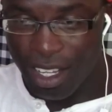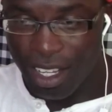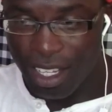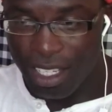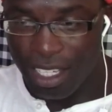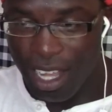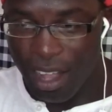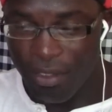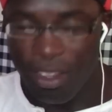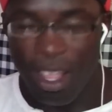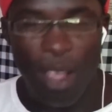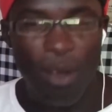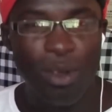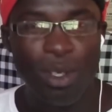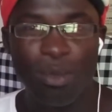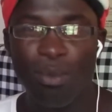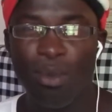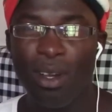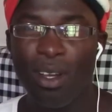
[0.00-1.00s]
it's after I
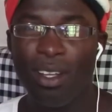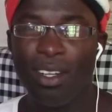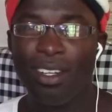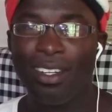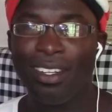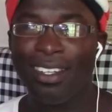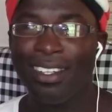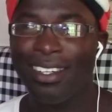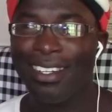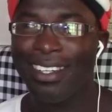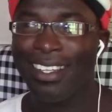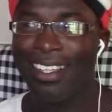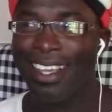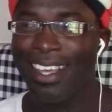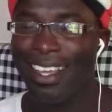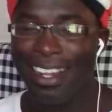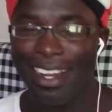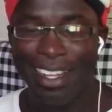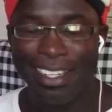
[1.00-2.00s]
was born.
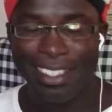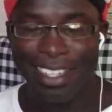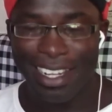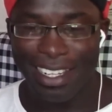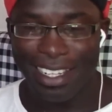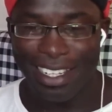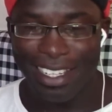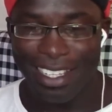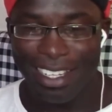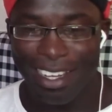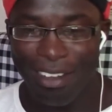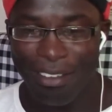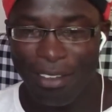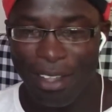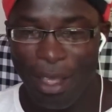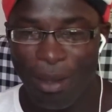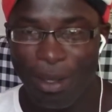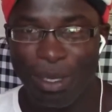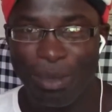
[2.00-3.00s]
Yeah, that's like the year
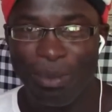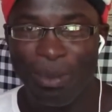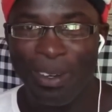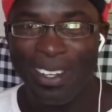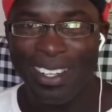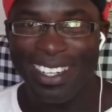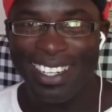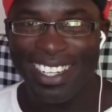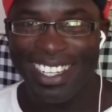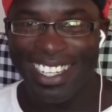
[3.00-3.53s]
after I was born